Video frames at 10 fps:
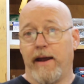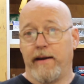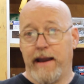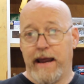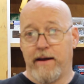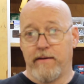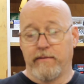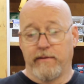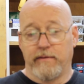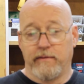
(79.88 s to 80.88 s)

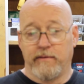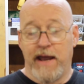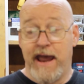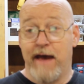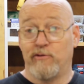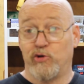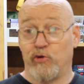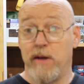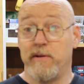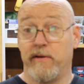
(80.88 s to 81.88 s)
Now, they have
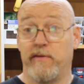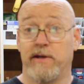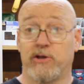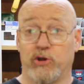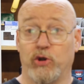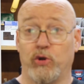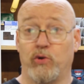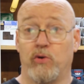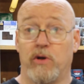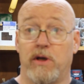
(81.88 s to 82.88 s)
attributed this
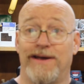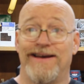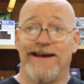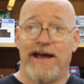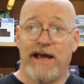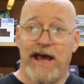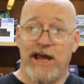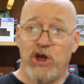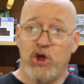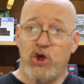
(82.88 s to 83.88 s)
to
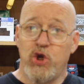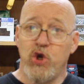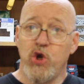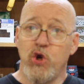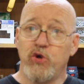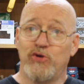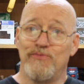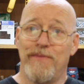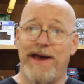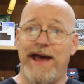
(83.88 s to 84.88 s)
a huge
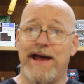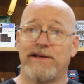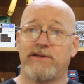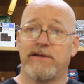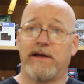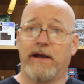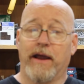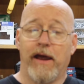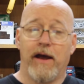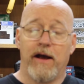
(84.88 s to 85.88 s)
mass
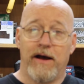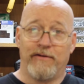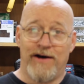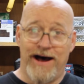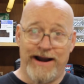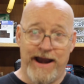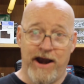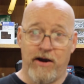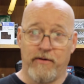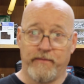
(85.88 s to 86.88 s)
of hot
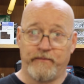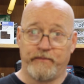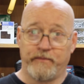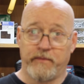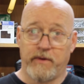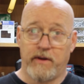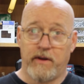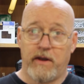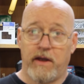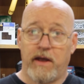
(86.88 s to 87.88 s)
air
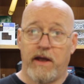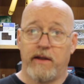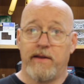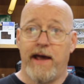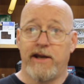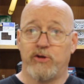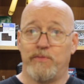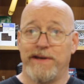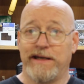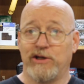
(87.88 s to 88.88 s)
that is
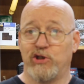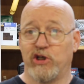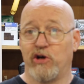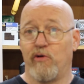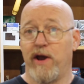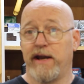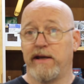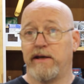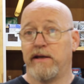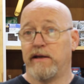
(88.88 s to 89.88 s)
being
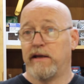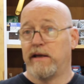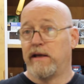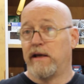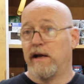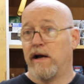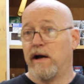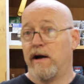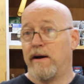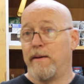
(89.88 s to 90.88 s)
generated
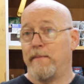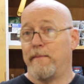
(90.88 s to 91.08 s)
by